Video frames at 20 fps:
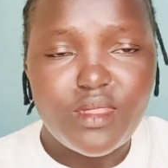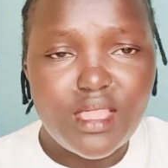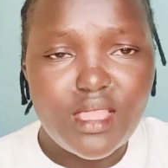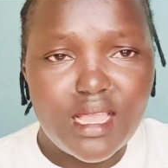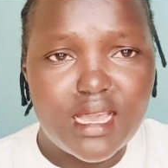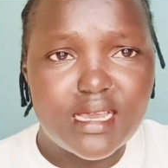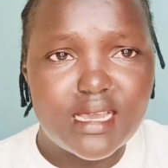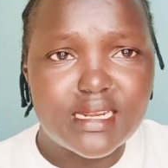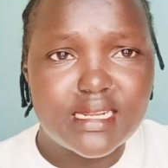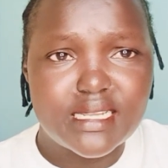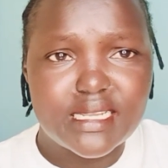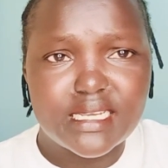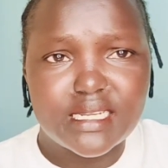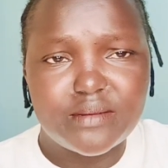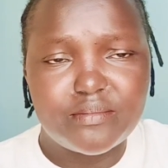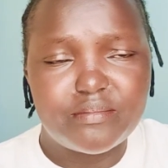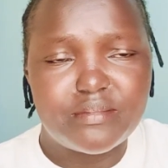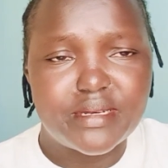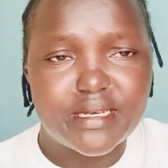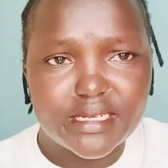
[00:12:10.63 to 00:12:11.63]

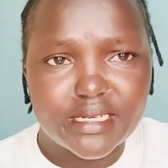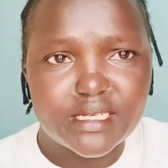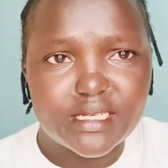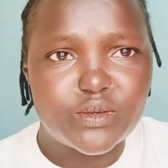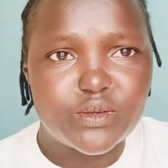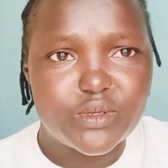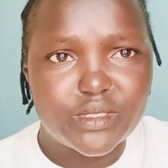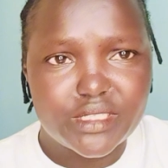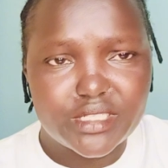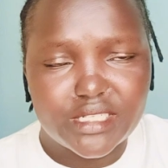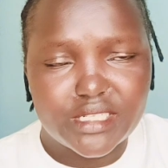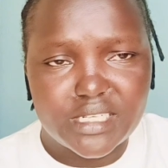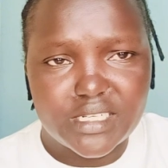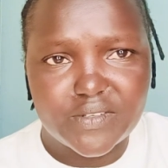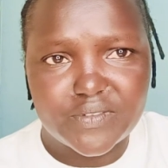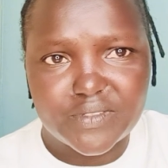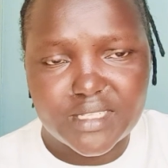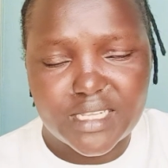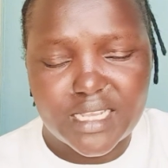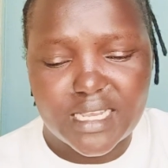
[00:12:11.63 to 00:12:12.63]
Hurricane Beryl, which
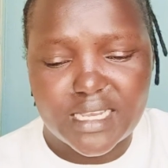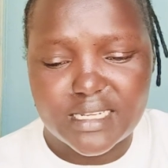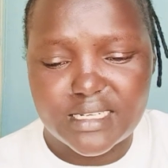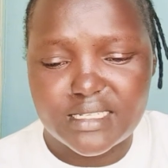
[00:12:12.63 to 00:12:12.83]
left a